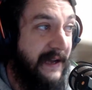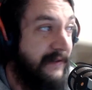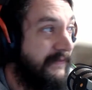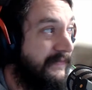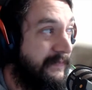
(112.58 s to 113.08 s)

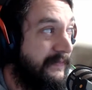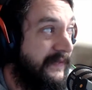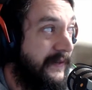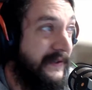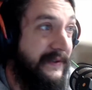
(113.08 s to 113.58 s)
have
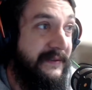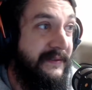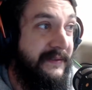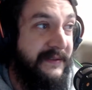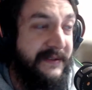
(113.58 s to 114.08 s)
fun,
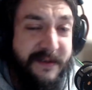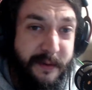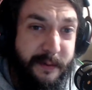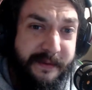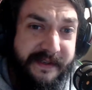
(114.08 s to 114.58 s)

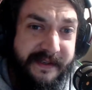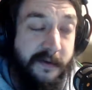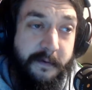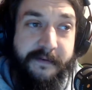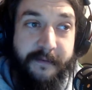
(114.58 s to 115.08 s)
dudes.
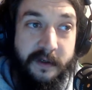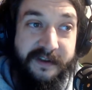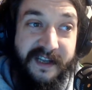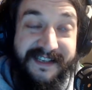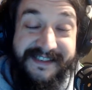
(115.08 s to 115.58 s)
So first of all
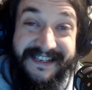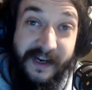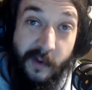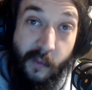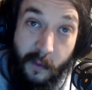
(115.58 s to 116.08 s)
on the list is
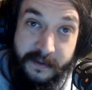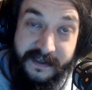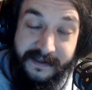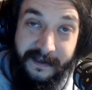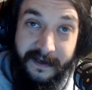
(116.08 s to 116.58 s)
a
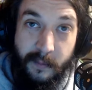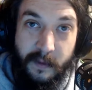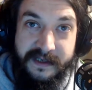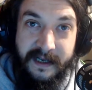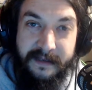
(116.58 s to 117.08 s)
quote that I
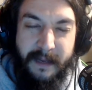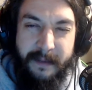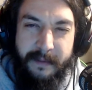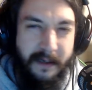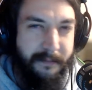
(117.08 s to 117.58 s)
want to get
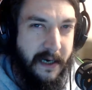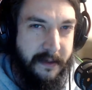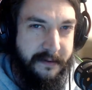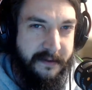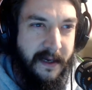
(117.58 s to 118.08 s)
maybe on my
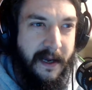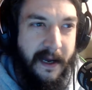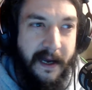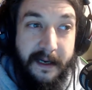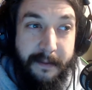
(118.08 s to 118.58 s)
heart.
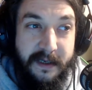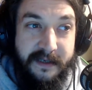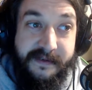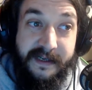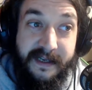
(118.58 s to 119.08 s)

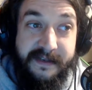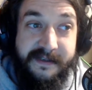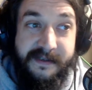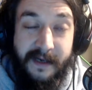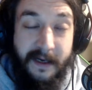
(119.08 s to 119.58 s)
It's
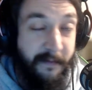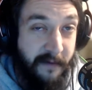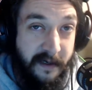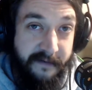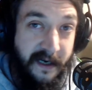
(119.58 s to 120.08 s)
"Yes, I'm
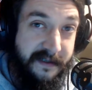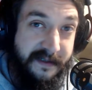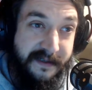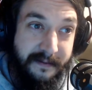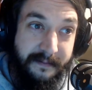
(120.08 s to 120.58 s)
afraid of
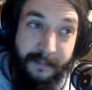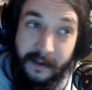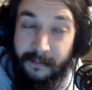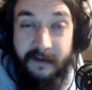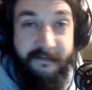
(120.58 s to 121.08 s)
heights, but
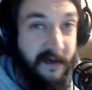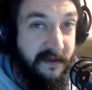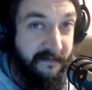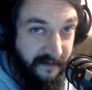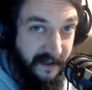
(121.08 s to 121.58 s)
I'm not afraid to